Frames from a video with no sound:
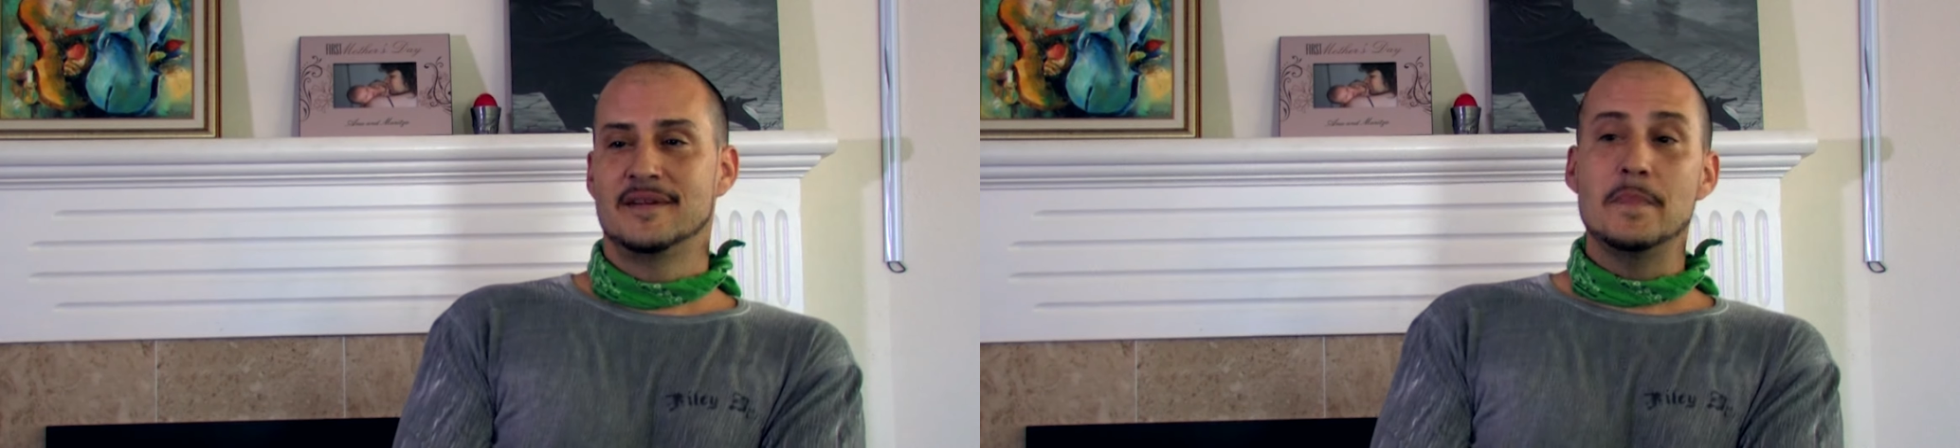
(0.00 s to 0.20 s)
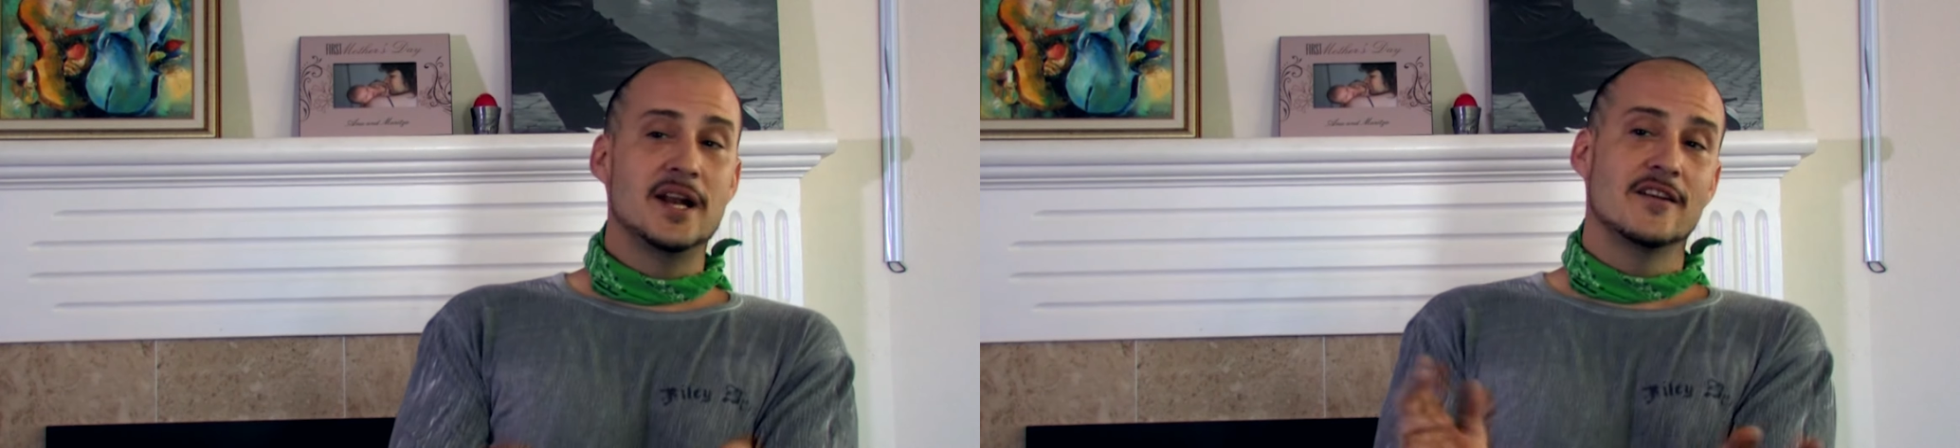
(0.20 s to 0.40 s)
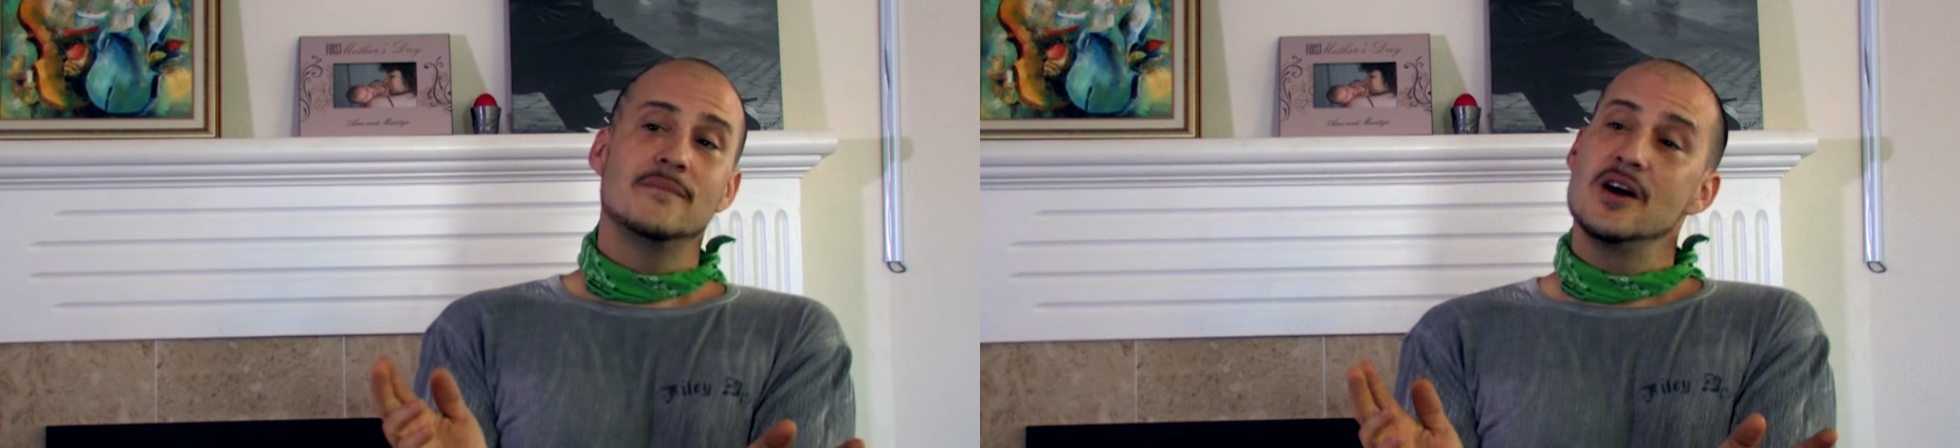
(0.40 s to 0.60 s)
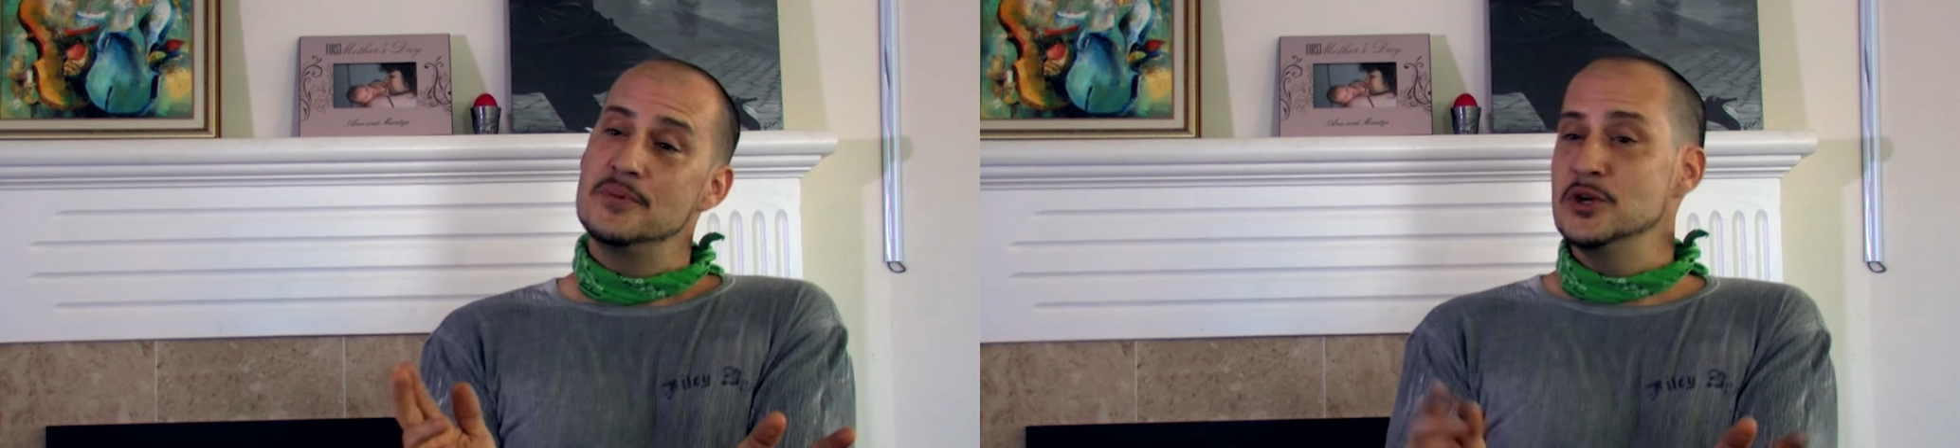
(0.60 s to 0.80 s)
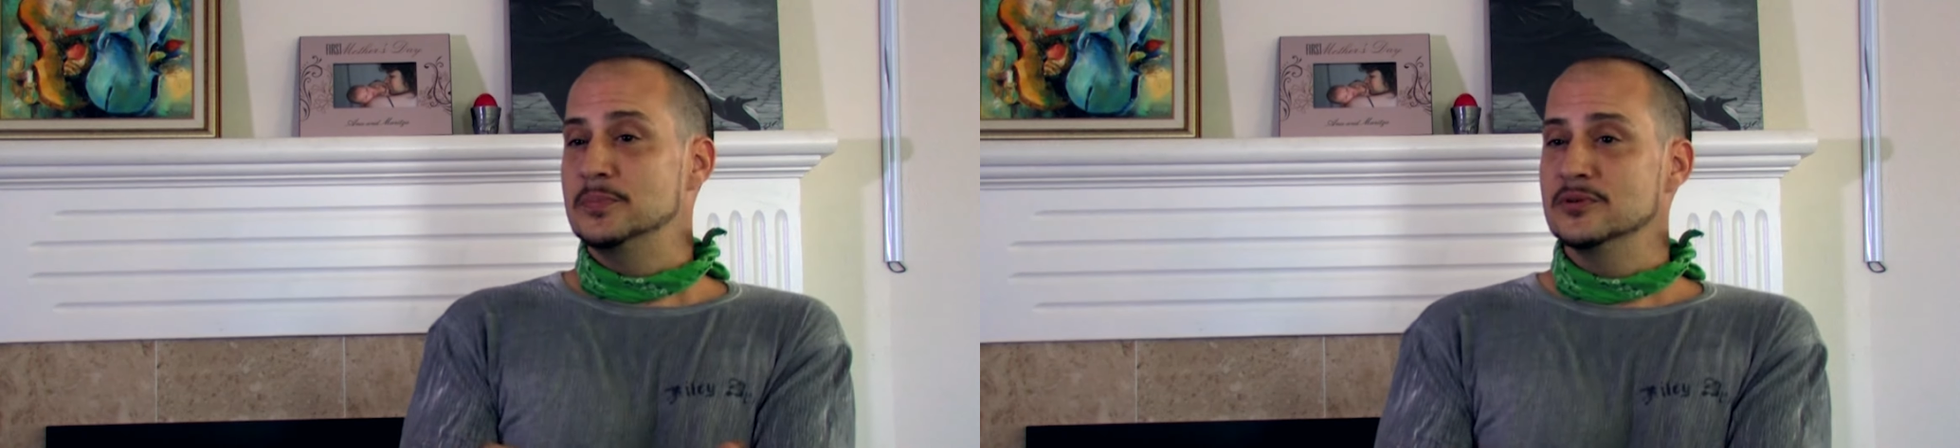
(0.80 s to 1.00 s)
Many of my
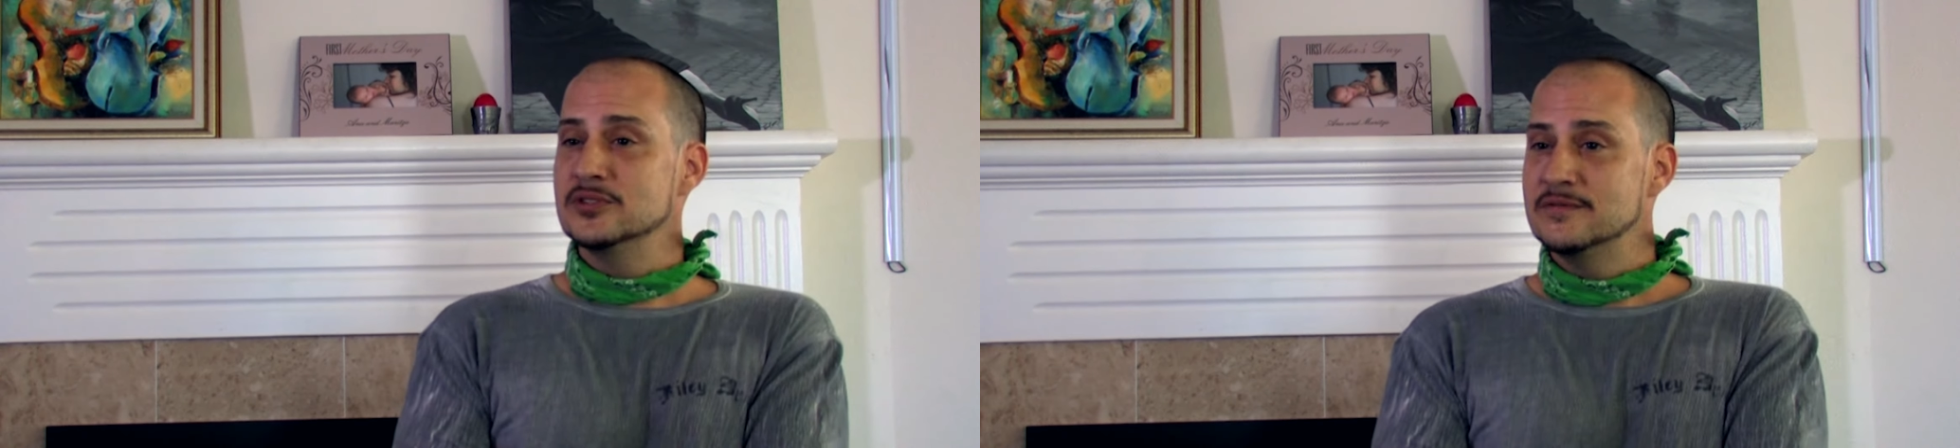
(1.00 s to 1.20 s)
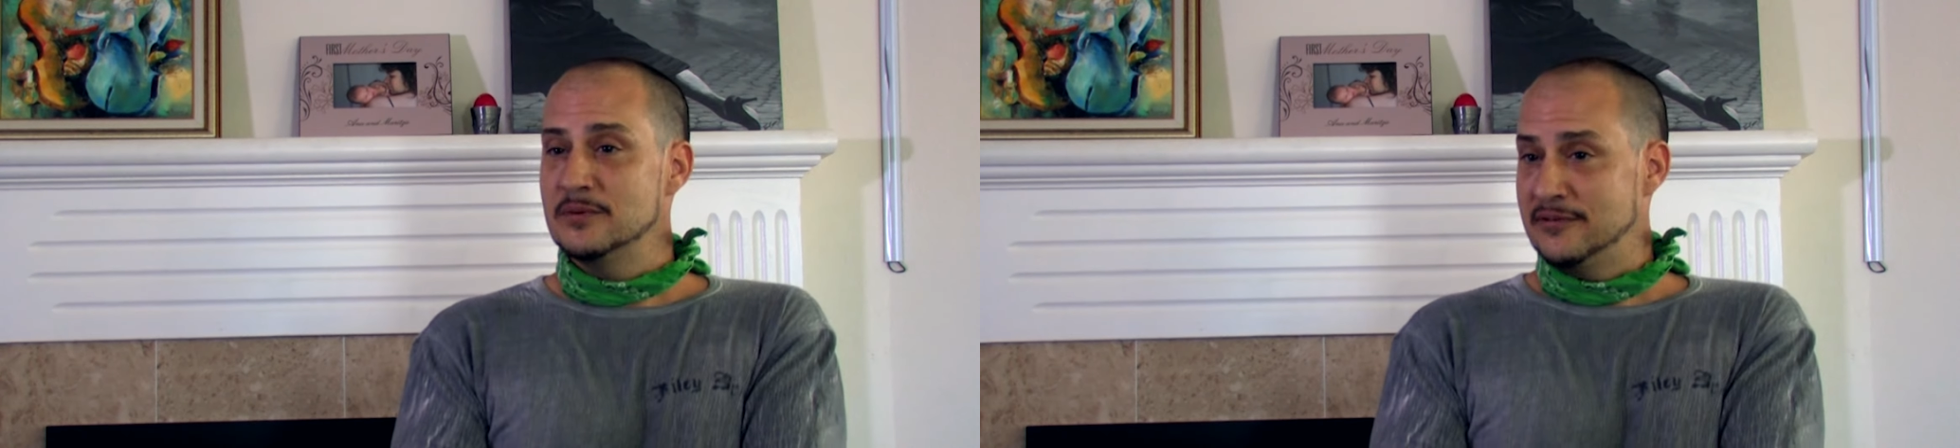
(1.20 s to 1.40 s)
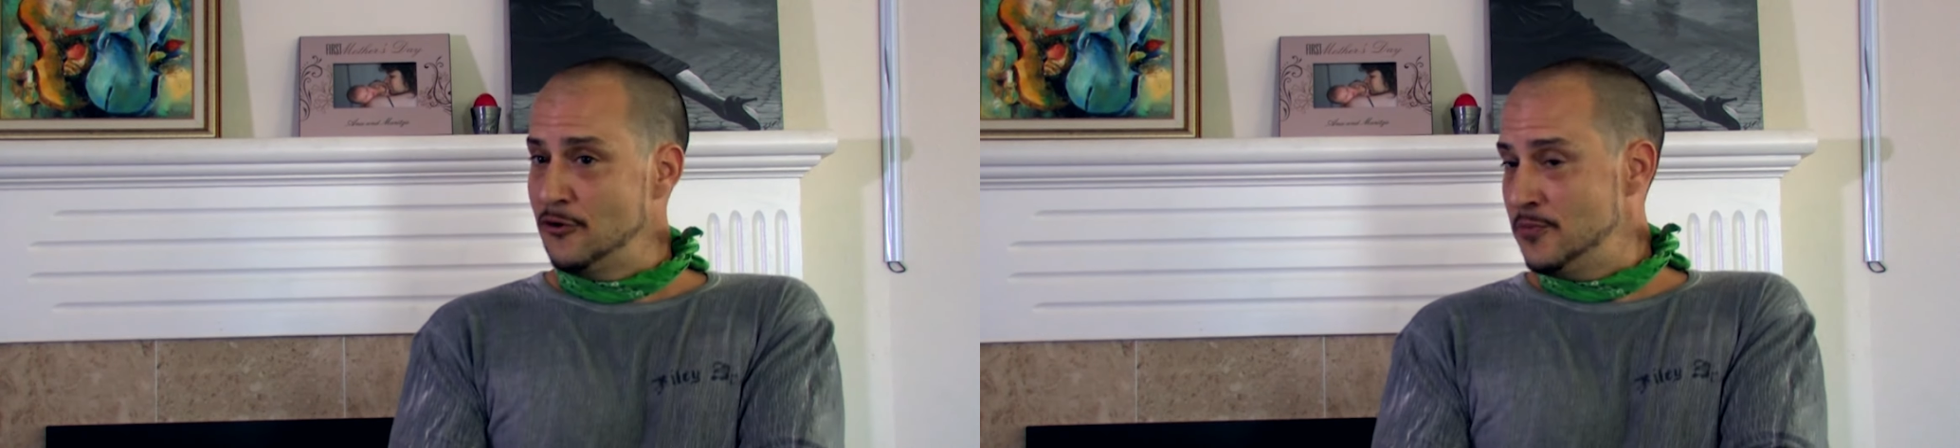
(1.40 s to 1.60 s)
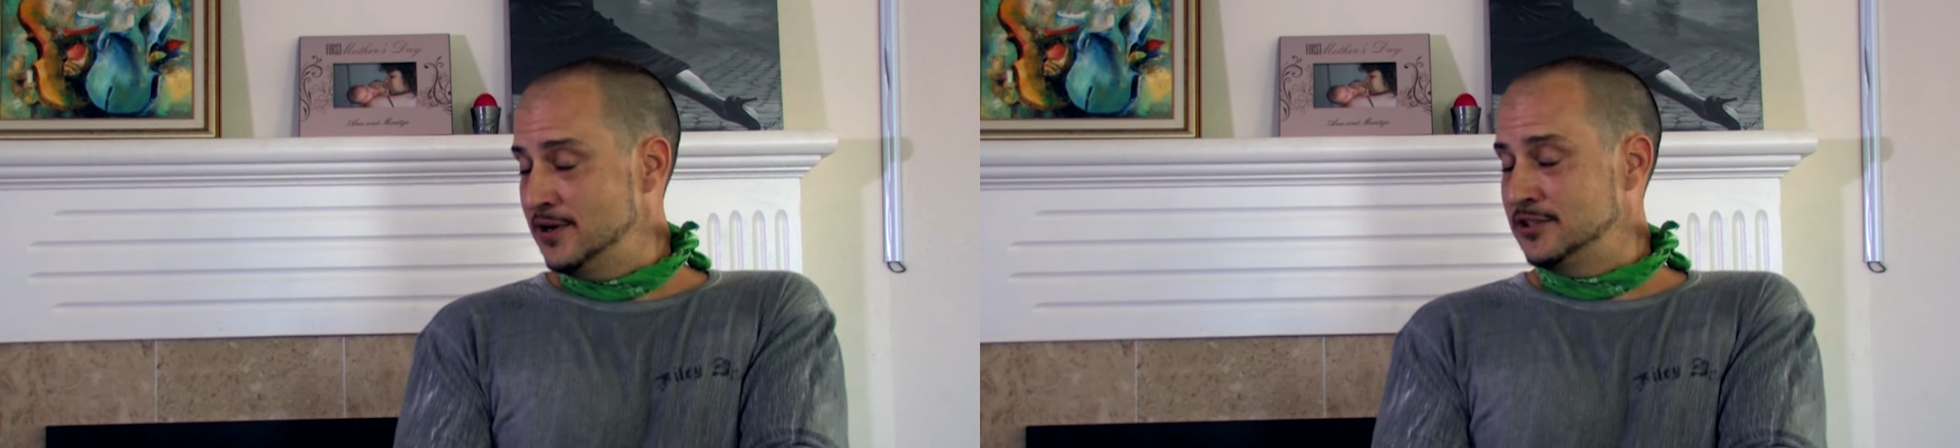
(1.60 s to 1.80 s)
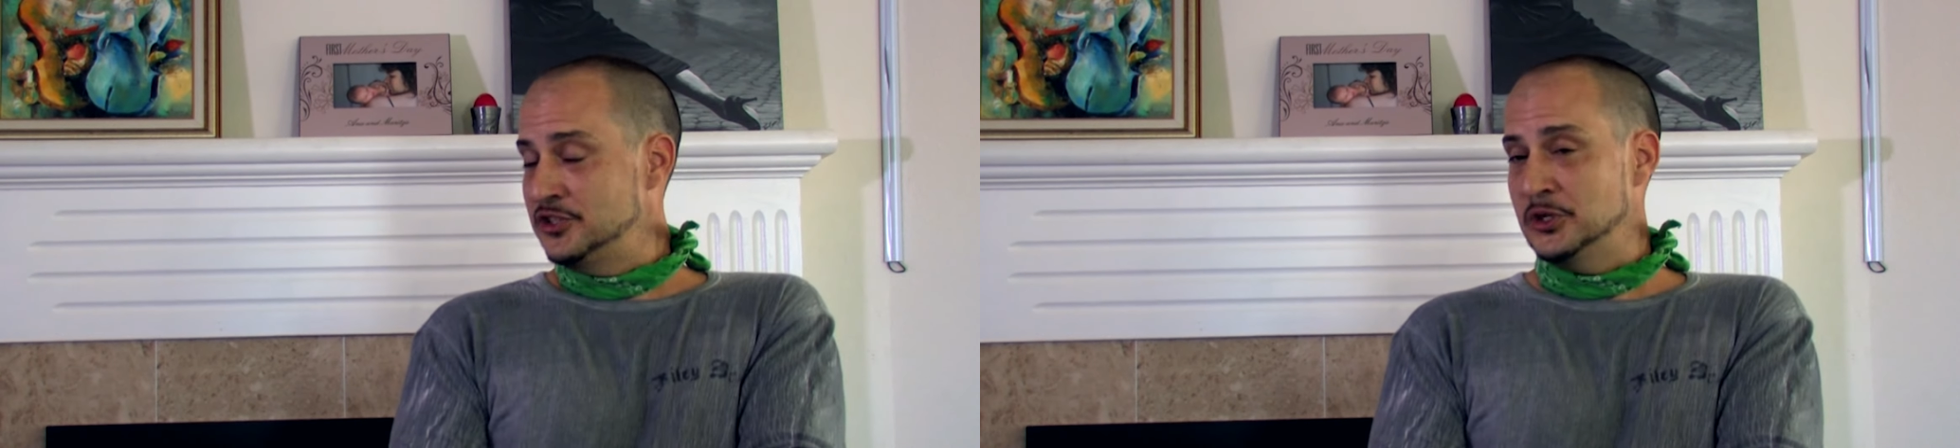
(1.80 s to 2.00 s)
pupils have performed on